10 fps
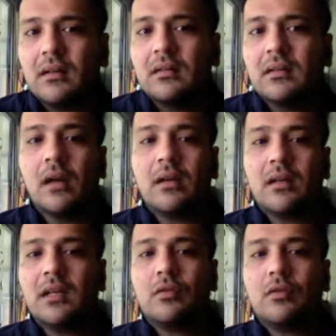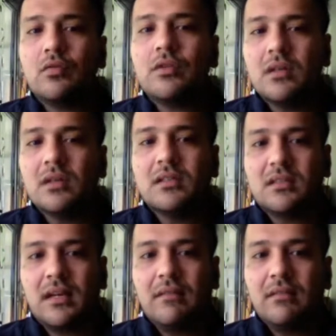32 years
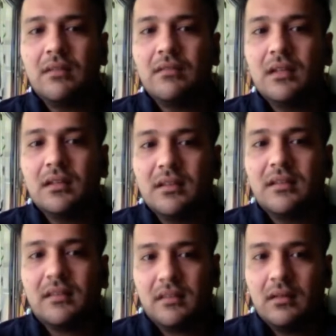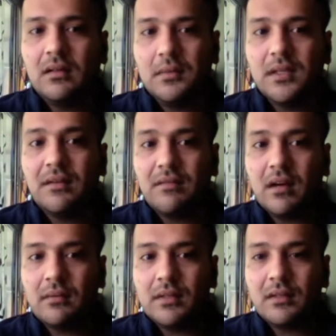I've lived in this urban
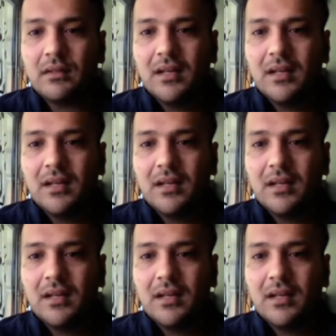environment,